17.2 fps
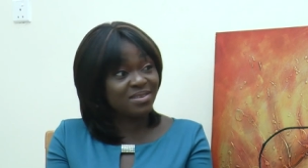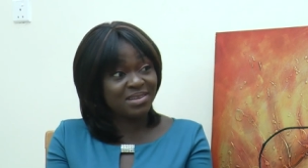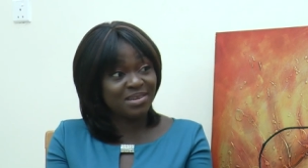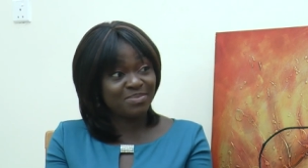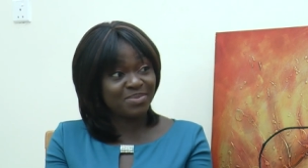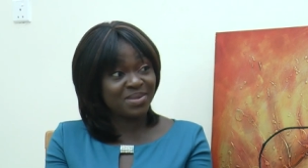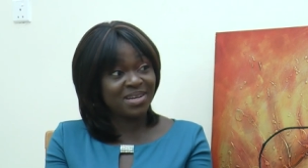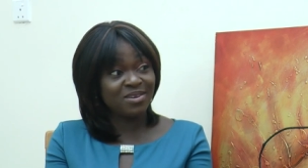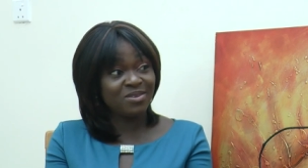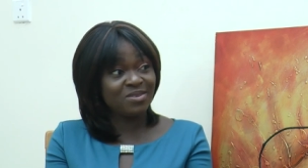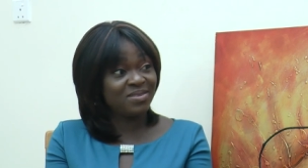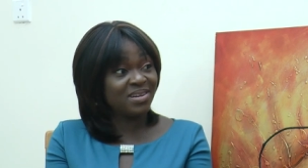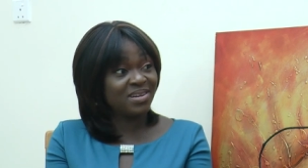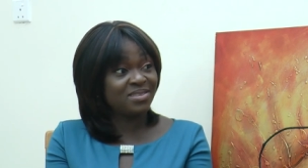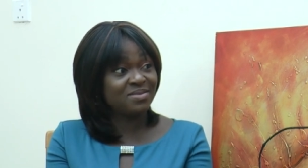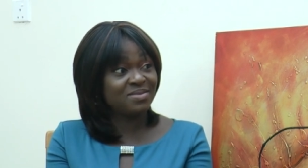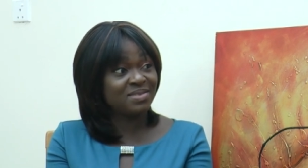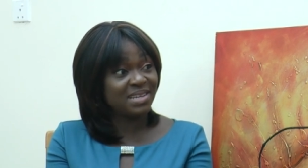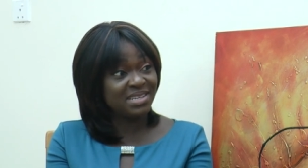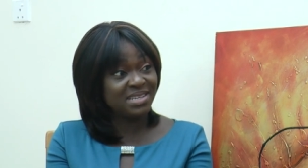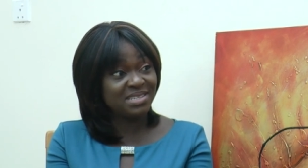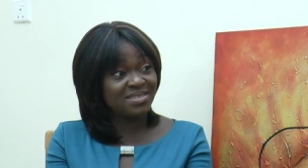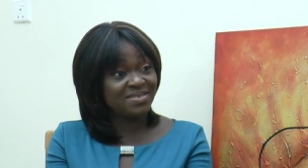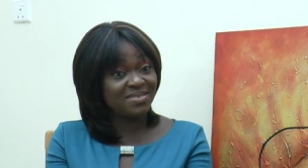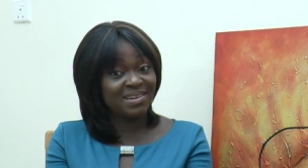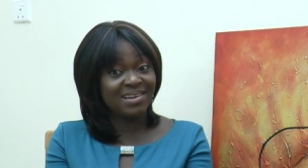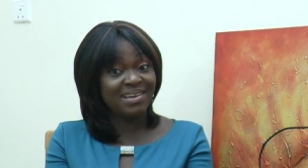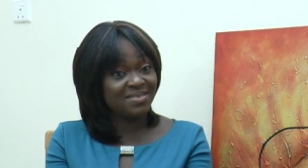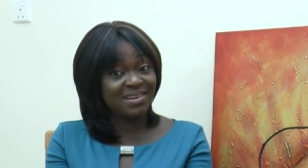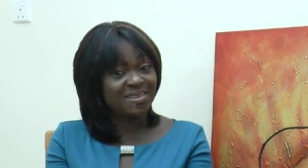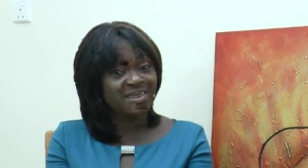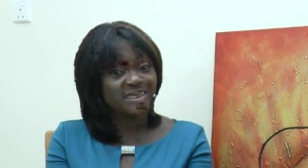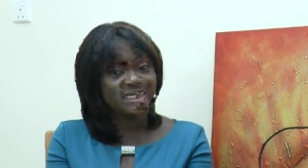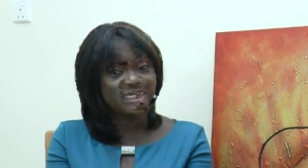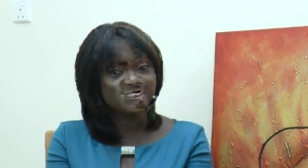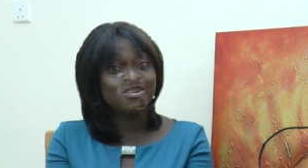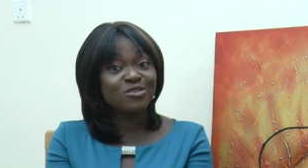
apply all that to Nigeria and get